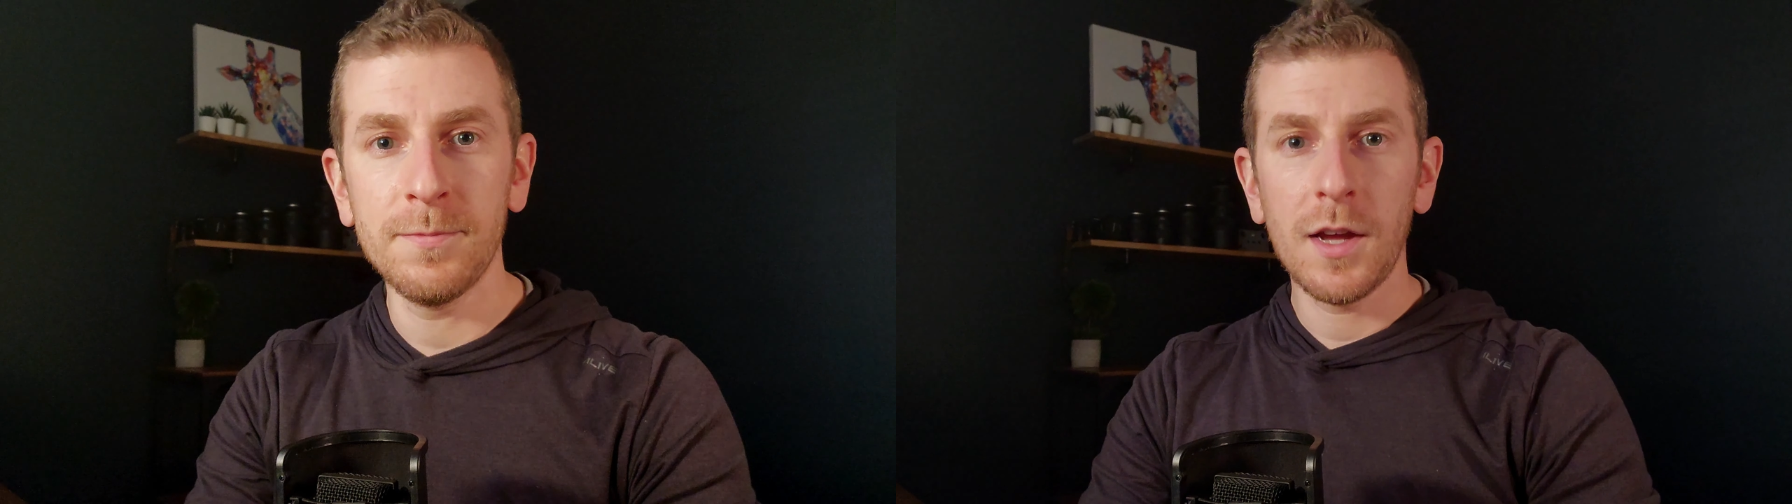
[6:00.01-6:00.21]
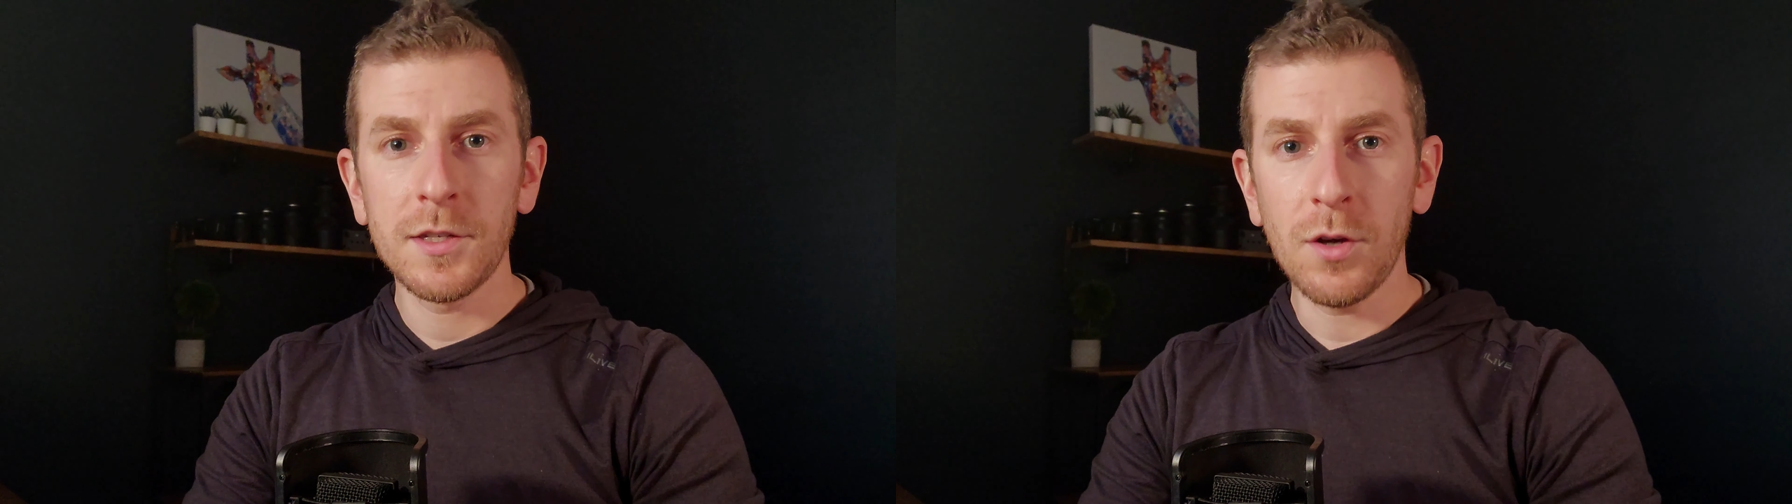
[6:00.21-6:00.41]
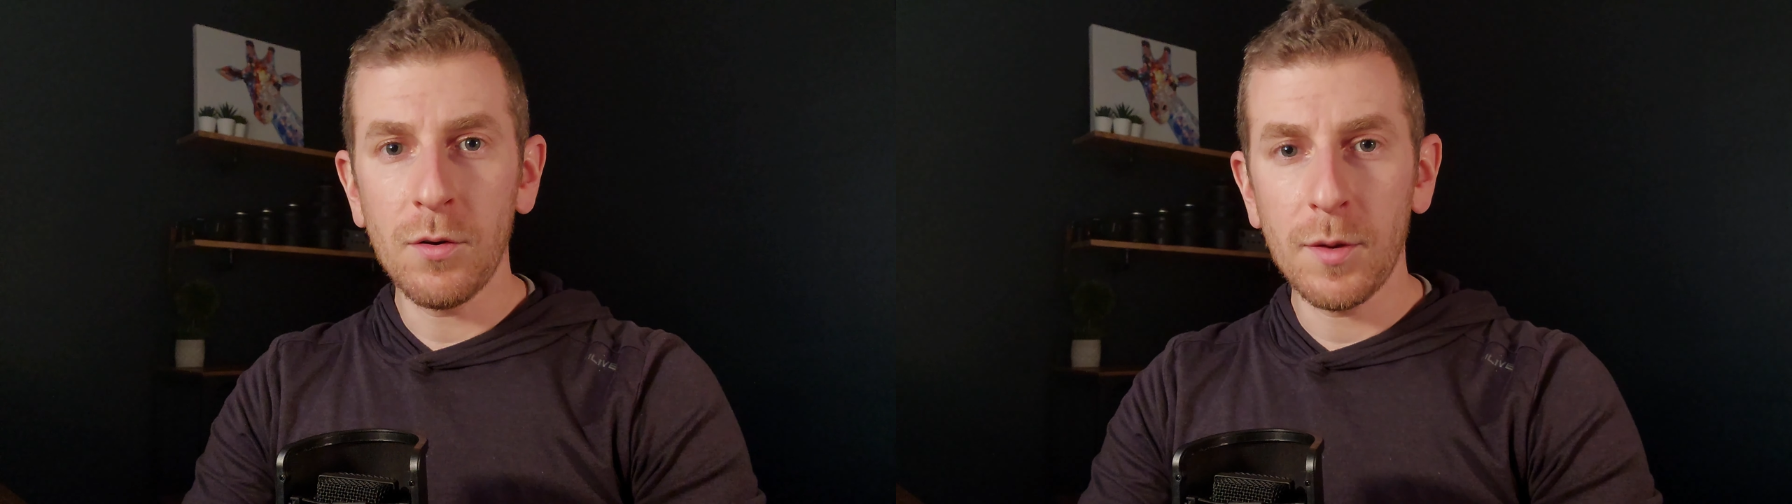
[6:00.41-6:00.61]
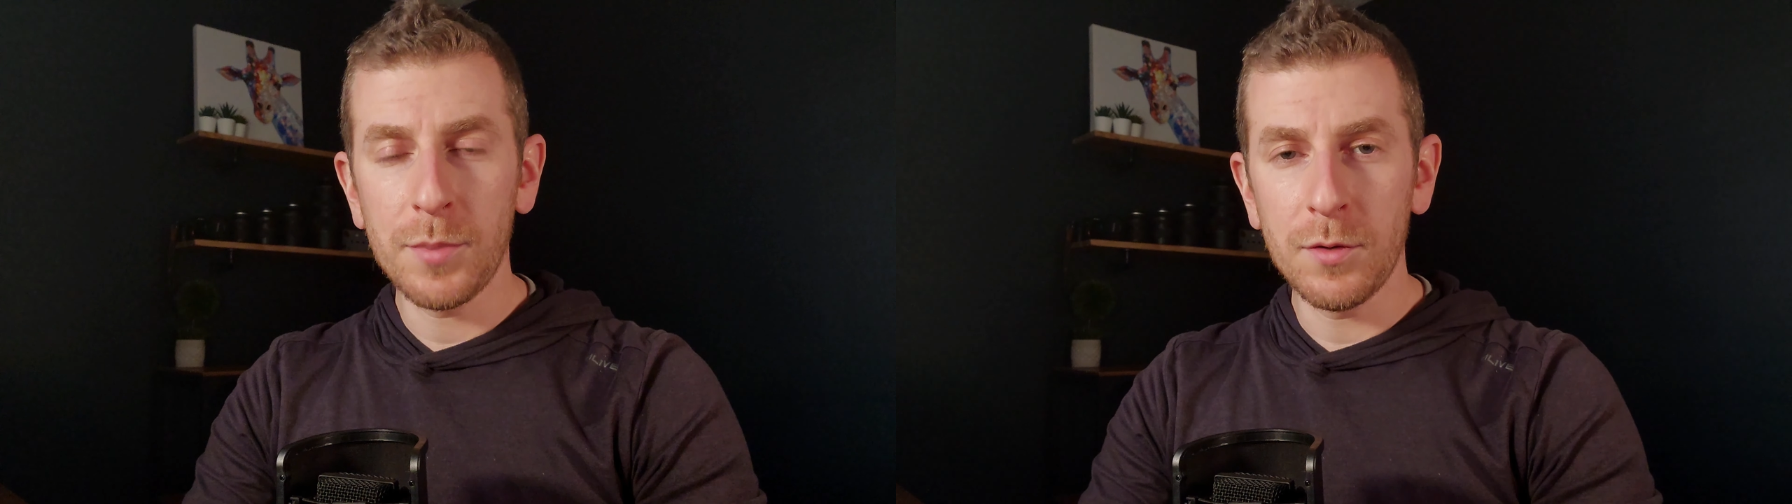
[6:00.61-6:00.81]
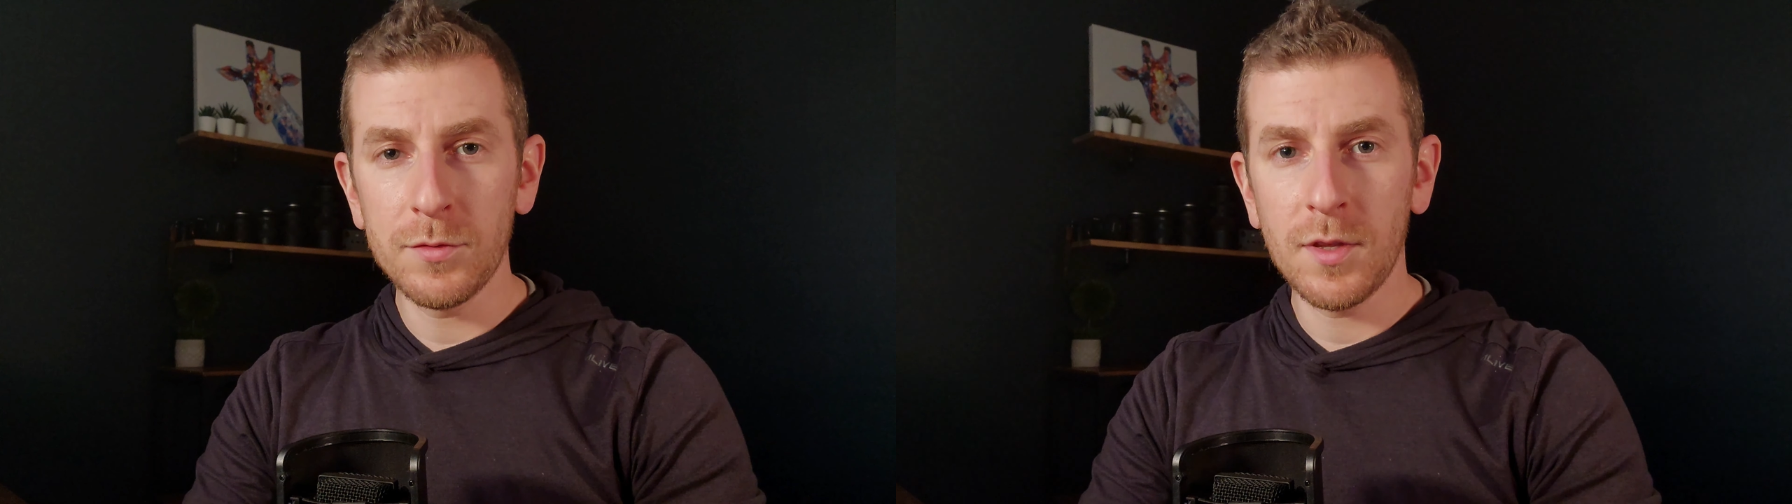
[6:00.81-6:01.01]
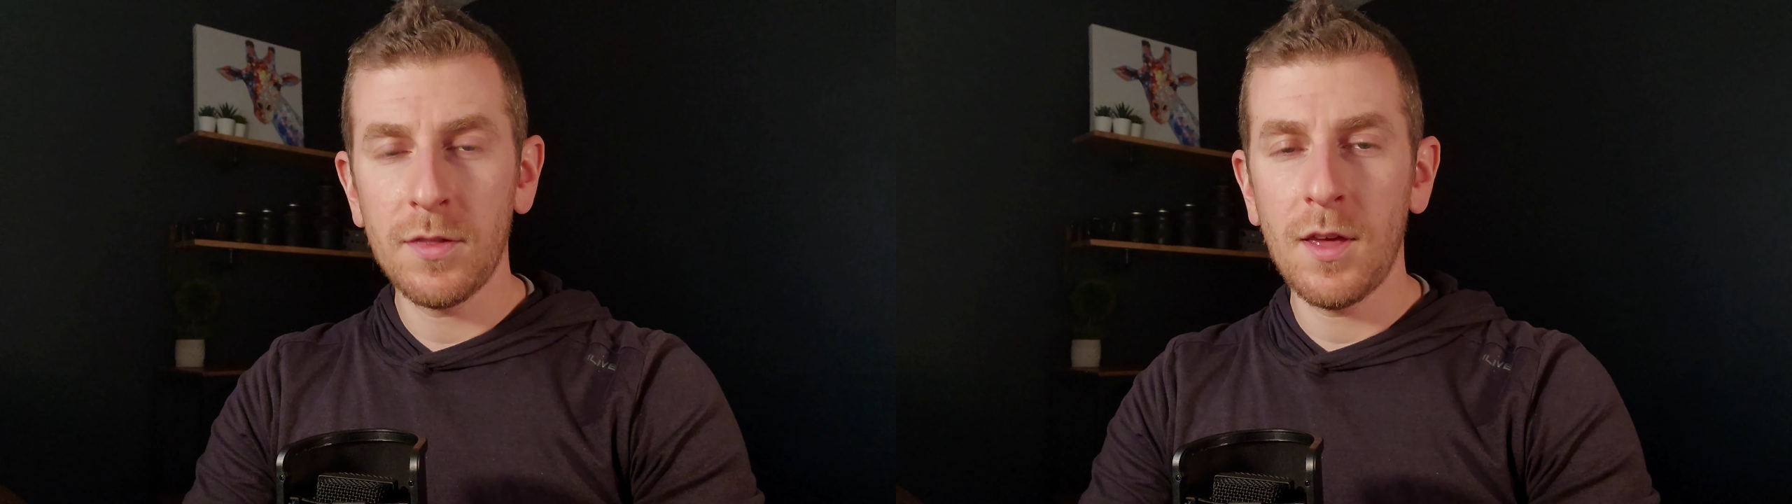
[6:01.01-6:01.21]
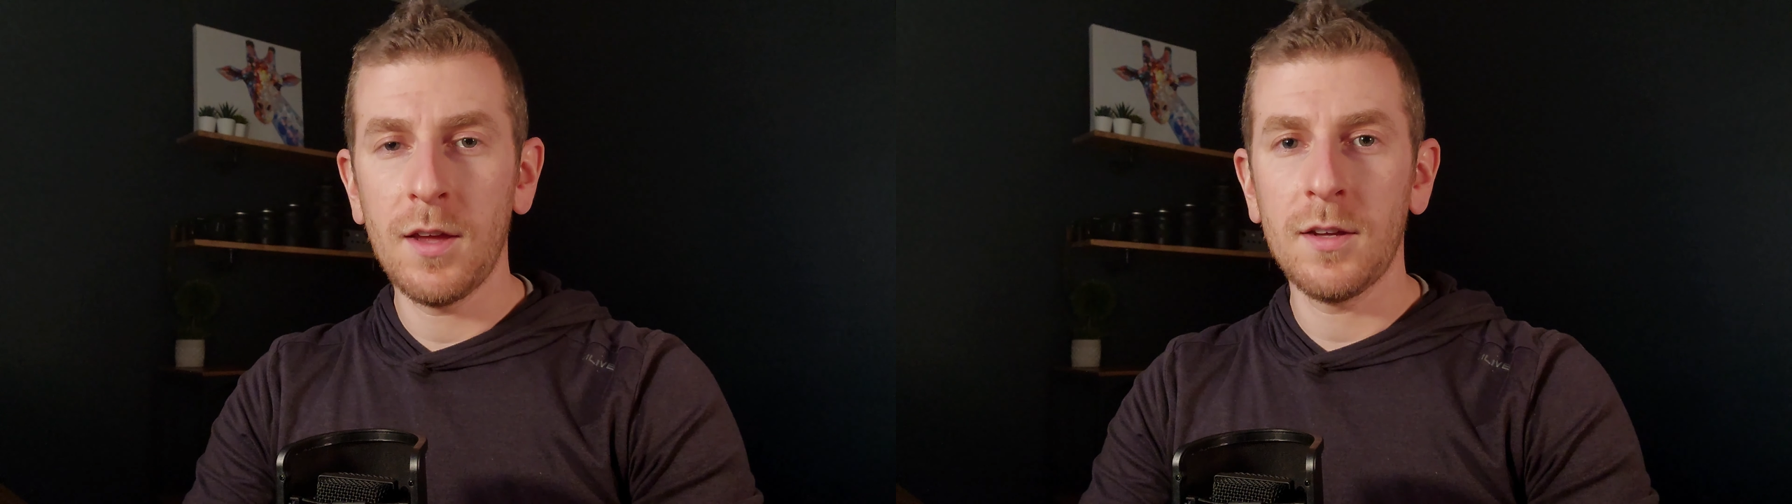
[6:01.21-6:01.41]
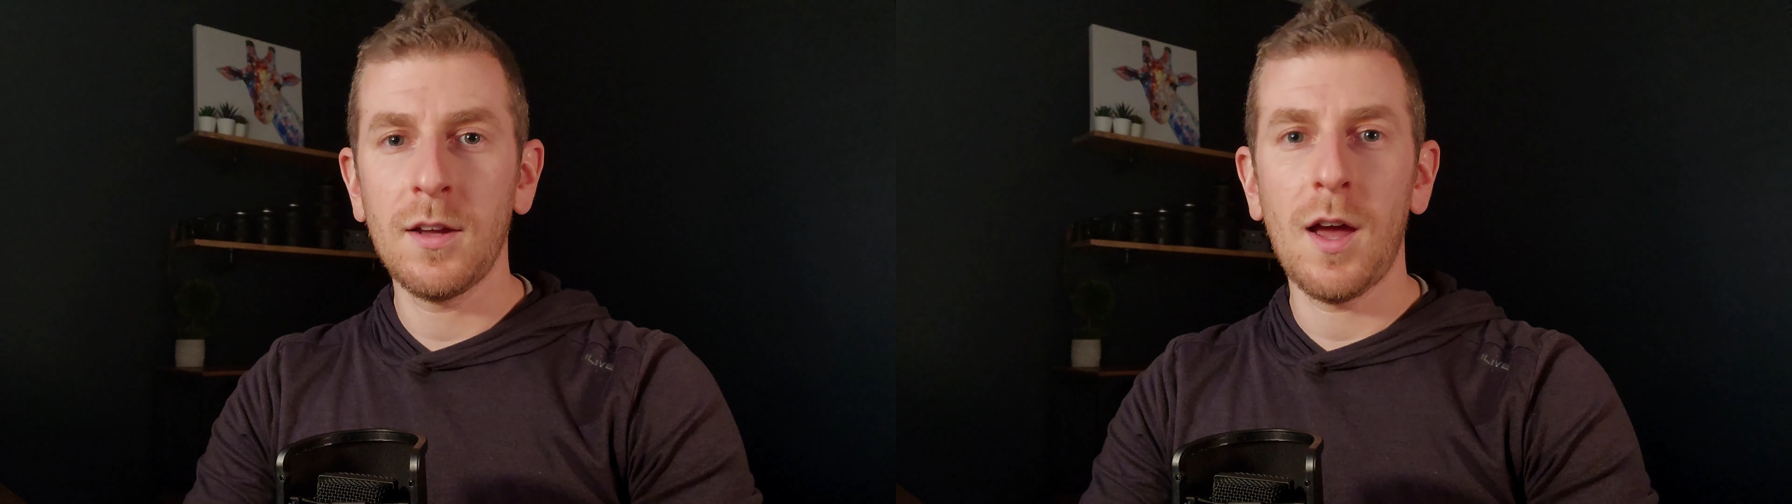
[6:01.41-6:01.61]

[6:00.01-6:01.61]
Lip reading: I don't abuse the thing.